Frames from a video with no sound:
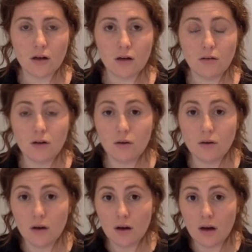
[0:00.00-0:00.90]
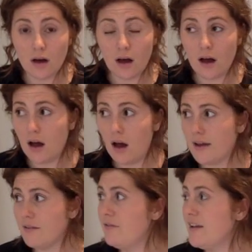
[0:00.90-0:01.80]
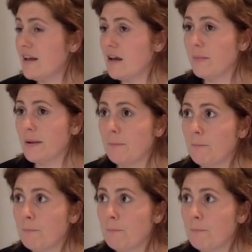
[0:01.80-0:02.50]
Oh no, I can feel it coming.